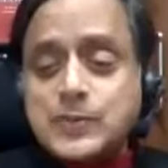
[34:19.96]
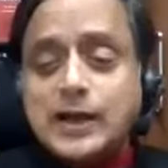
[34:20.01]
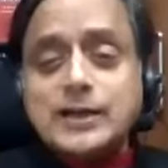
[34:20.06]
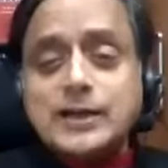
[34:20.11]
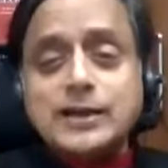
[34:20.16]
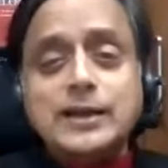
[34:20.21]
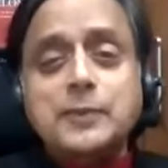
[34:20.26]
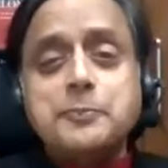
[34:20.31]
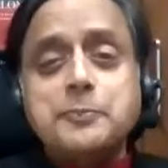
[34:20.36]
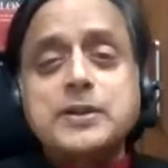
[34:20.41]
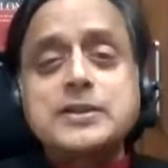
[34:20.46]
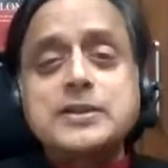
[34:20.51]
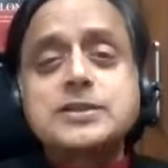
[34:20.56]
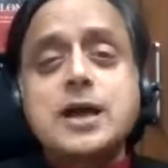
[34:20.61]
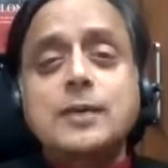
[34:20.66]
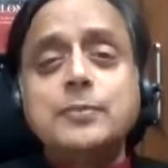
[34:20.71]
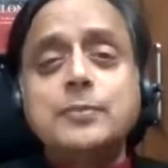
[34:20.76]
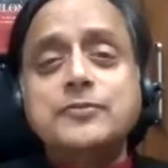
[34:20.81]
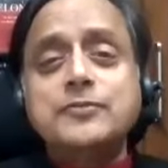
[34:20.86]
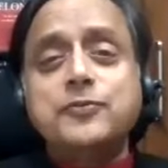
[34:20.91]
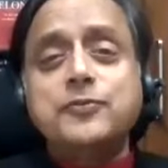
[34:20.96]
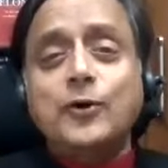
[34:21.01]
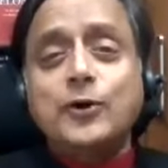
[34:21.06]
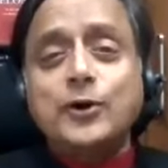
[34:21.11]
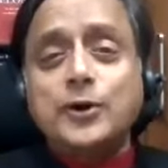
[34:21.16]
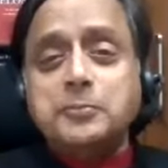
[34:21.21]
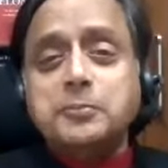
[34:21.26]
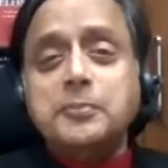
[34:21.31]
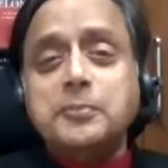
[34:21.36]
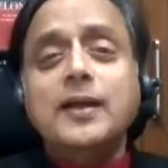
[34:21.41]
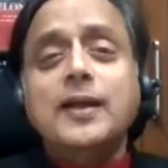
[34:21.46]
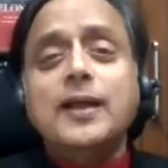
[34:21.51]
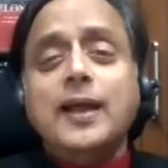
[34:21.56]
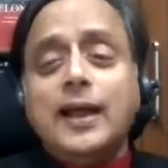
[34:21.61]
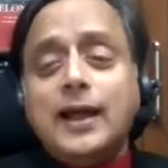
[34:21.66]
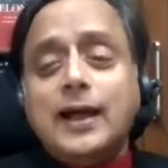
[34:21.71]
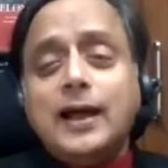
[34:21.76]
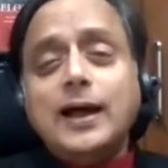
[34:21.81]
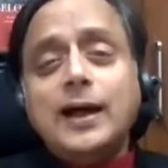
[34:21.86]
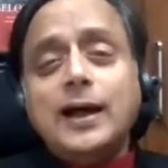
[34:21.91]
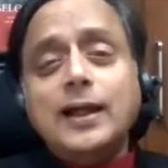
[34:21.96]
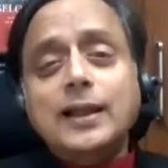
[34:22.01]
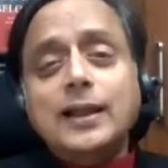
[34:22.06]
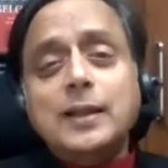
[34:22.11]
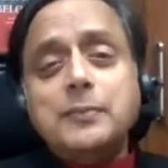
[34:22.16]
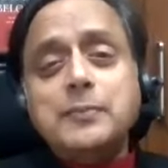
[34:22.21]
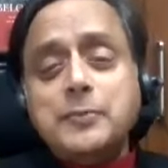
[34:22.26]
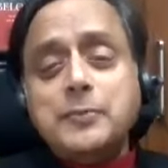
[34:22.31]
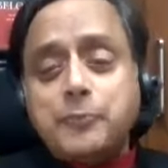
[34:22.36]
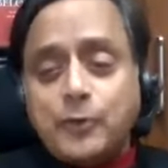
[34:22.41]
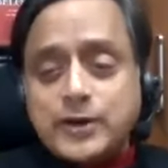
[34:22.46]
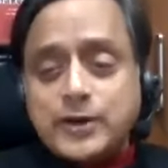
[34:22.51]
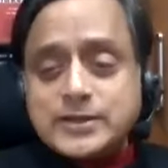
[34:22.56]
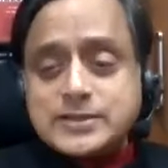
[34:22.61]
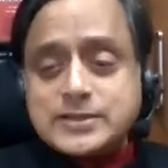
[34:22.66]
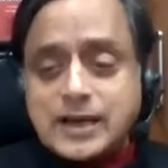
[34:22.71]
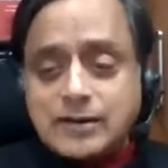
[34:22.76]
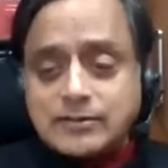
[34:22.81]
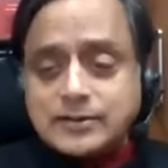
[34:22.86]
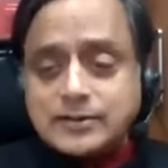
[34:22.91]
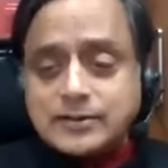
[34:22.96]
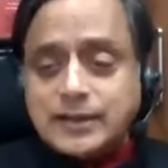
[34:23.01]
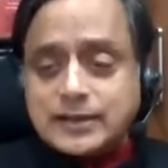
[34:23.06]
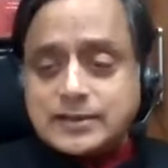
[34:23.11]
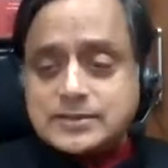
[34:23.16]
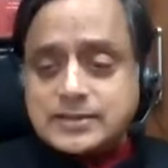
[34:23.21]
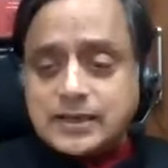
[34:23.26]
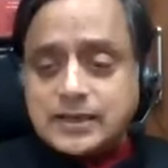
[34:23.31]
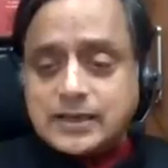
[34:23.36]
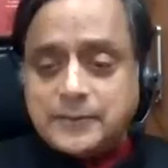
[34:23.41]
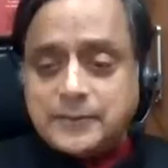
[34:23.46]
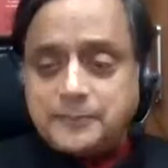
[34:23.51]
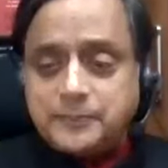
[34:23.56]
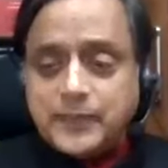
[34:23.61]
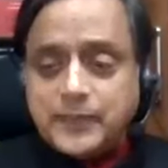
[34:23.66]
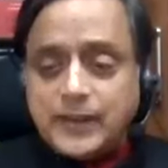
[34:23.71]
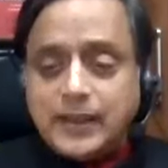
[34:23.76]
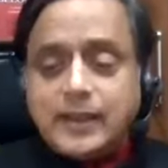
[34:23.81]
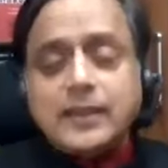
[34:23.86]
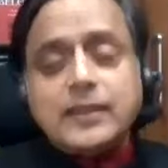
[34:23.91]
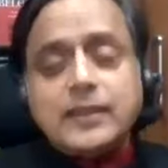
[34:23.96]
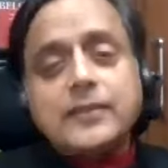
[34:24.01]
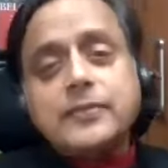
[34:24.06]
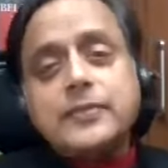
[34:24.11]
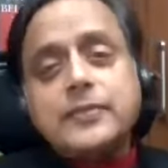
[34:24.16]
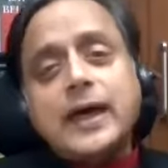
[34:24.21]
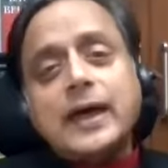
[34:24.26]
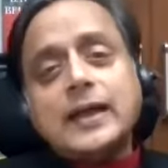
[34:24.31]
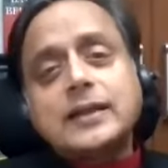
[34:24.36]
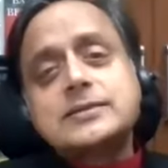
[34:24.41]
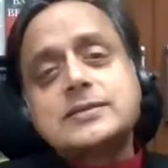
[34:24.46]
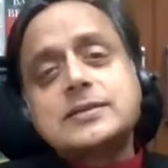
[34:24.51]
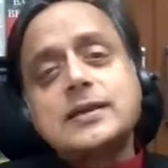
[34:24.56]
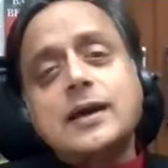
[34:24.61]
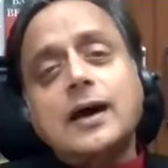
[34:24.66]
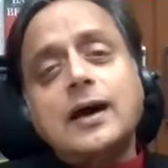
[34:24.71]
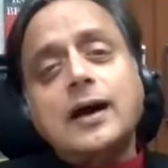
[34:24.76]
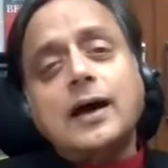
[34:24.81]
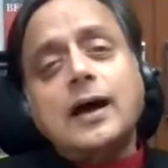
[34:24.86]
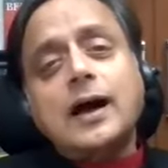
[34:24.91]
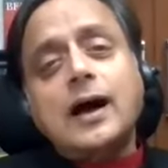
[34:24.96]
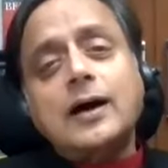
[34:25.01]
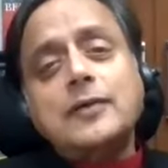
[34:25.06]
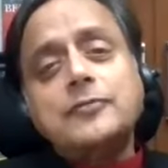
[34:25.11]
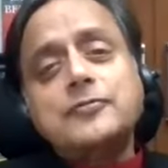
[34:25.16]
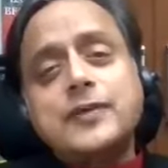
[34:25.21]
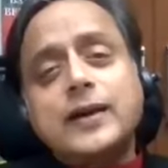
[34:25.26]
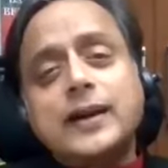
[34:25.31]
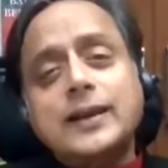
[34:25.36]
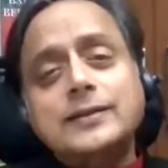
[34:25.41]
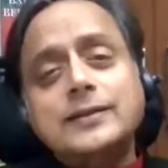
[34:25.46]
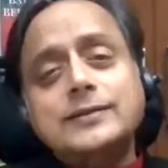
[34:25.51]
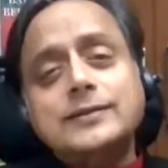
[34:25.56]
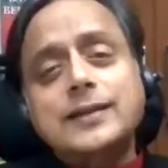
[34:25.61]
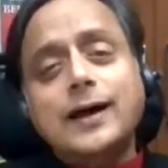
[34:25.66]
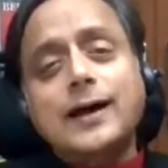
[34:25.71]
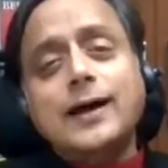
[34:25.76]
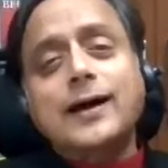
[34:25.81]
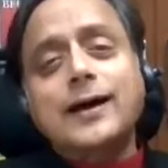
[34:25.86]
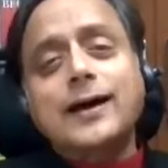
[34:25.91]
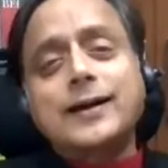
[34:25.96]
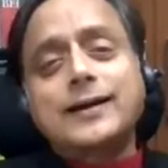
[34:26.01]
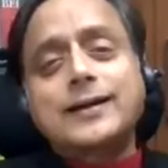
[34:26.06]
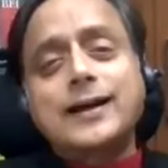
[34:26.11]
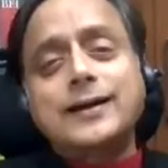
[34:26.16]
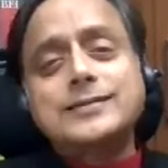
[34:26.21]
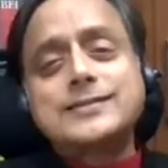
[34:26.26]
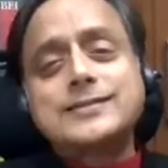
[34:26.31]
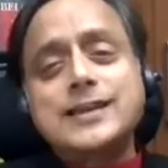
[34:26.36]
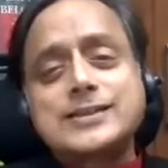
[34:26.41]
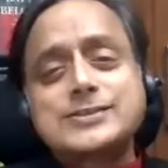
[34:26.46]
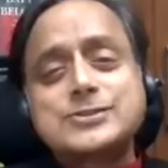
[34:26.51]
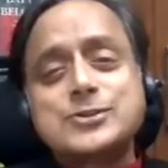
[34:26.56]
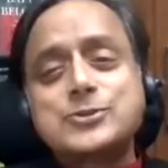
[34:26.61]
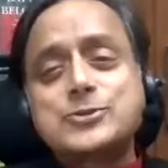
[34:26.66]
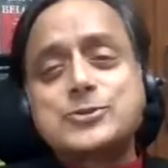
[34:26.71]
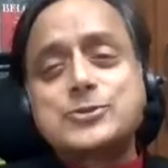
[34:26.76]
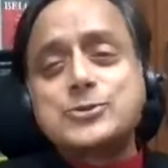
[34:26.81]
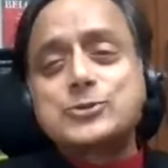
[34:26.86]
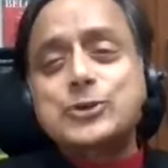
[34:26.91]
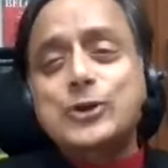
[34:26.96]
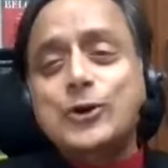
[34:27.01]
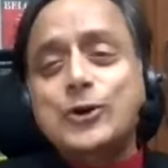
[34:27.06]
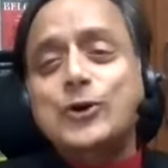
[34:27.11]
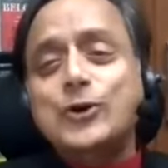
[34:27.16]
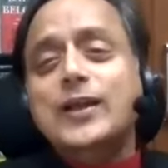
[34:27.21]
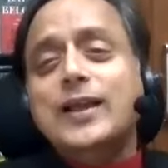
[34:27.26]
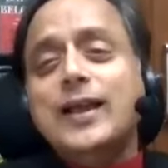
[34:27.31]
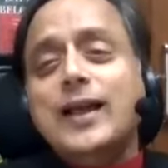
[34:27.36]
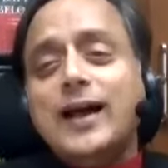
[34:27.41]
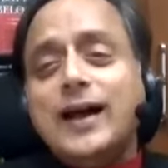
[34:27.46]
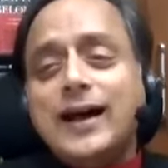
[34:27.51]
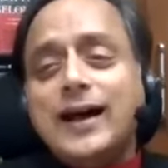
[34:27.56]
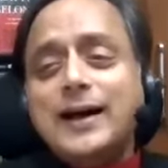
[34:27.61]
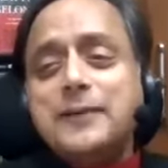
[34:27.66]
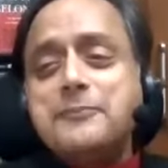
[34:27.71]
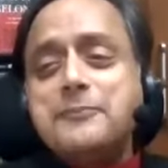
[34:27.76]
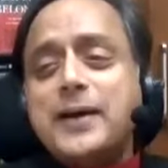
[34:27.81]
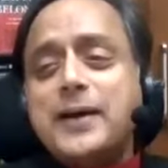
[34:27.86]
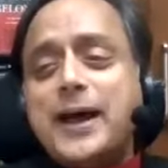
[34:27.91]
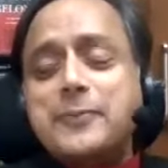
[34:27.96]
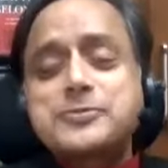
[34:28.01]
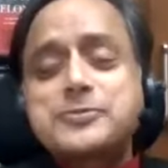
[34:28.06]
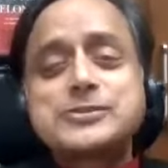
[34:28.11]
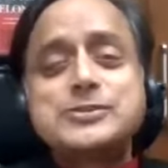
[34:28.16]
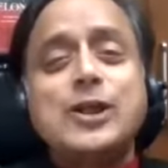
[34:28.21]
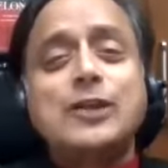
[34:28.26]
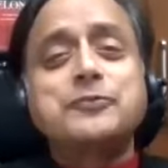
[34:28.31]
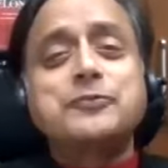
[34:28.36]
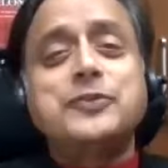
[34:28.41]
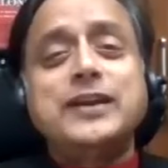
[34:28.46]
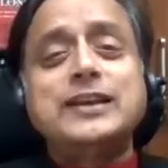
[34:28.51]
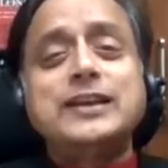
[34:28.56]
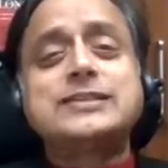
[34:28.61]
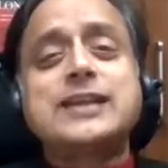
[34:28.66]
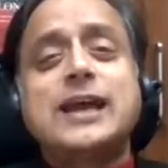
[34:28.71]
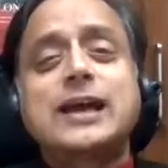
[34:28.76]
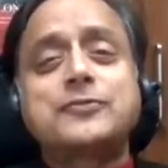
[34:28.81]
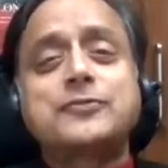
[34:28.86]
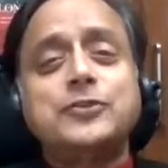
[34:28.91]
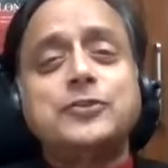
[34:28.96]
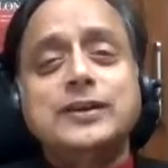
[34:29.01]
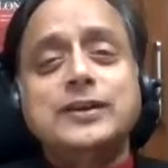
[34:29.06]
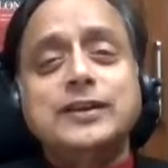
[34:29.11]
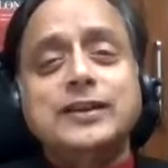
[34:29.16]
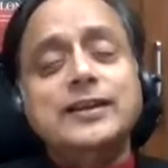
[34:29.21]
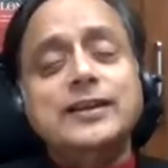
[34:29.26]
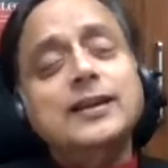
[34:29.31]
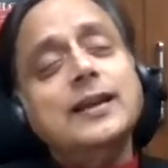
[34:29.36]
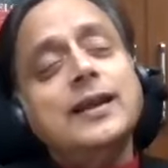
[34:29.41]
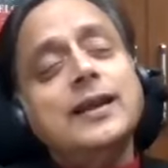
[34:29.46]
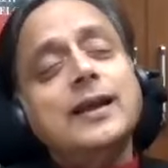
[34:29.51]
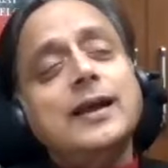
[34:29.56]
we are in a Punjabi forum, let me point out that our friend Justin Trudeau, perhaps not very tactfully,